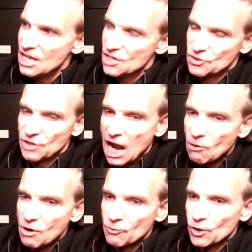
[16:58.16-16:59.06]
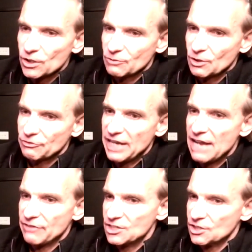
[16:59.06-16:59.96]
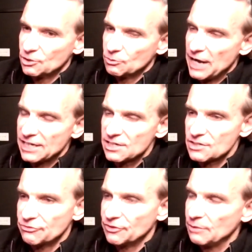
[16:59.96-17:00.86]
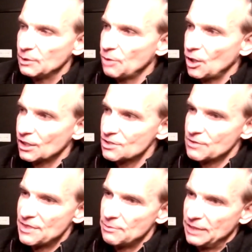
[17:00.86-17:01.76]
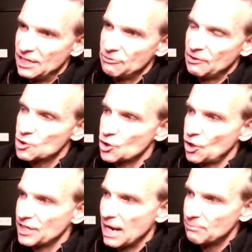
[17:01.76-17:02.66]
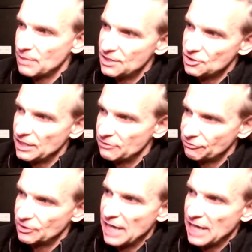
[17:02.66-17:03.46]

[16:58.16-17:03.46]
So in our world, what we have actually created is a freemium model. So at the beginning, when you join Upland, you get free